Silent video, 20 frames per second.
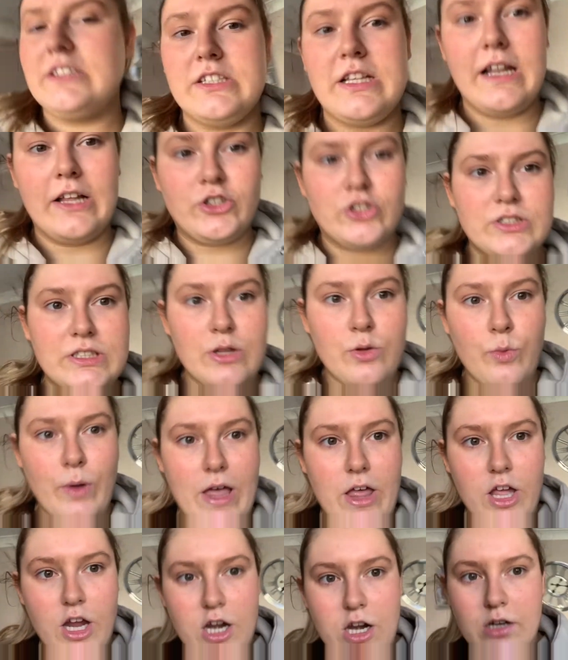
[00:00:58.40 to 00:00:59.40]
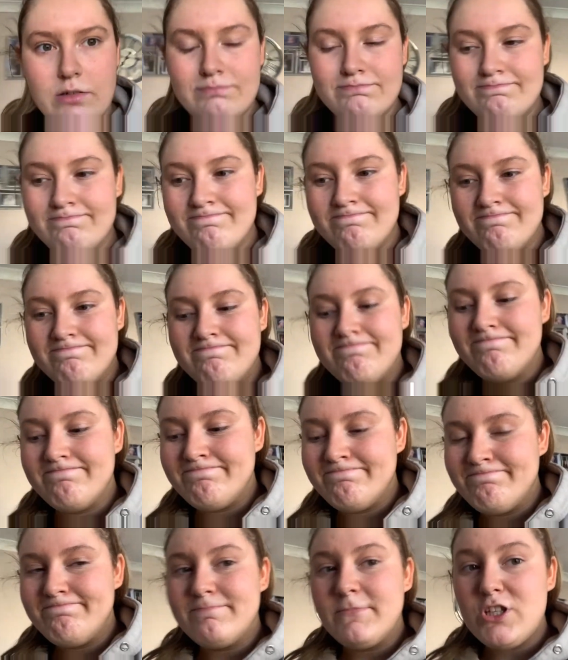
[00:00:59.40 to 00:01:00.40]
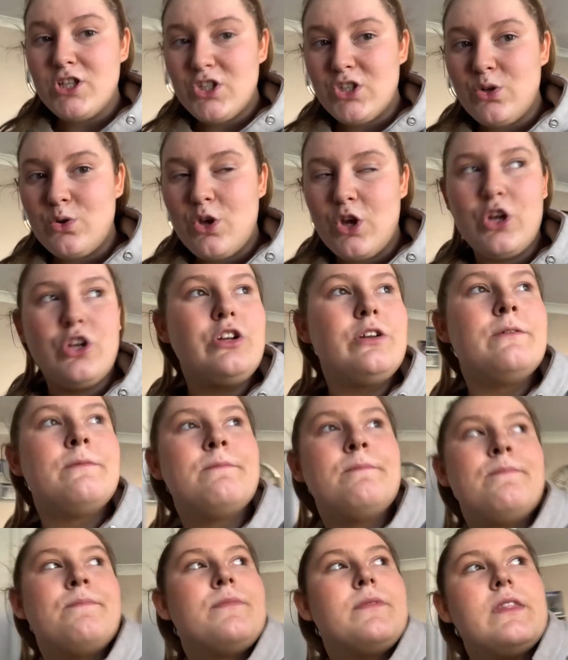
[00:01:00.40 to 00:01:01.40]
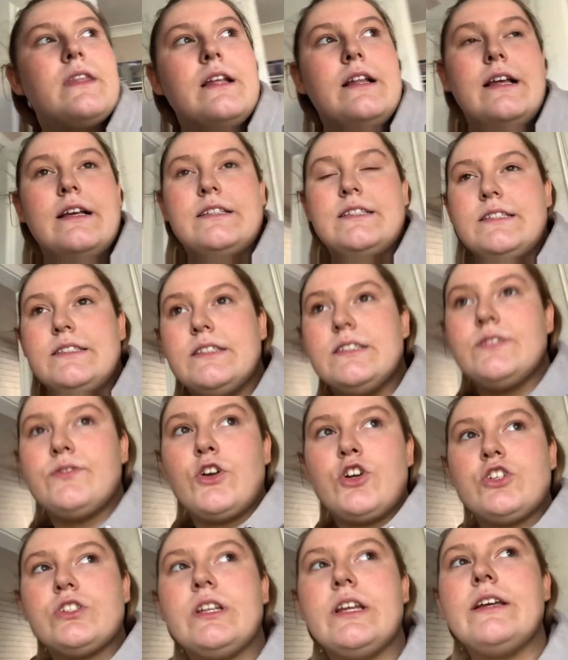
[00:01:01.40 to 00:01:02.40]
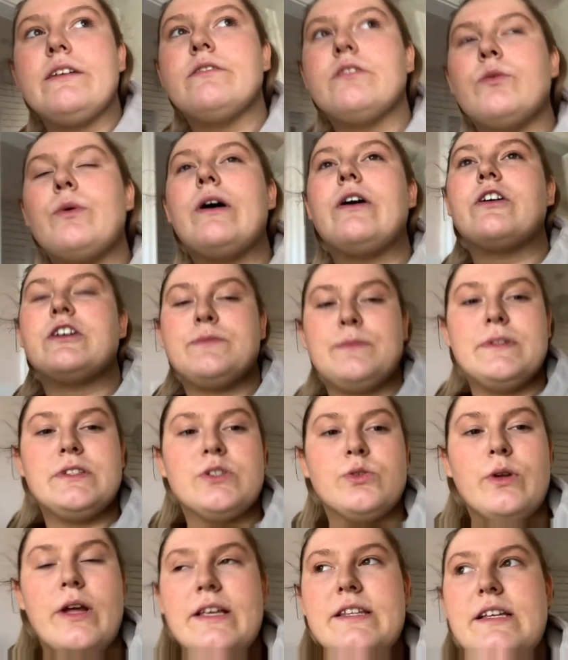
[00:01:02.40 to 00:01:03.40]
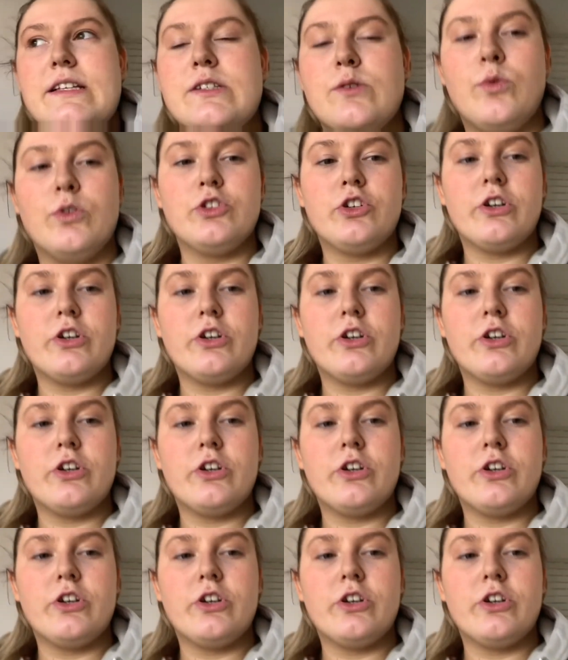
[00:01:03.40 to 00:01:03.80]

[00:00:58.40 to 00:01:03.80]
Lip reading: literally the weather so good, like since Thursday the weather has been so nice. It's a wonder day.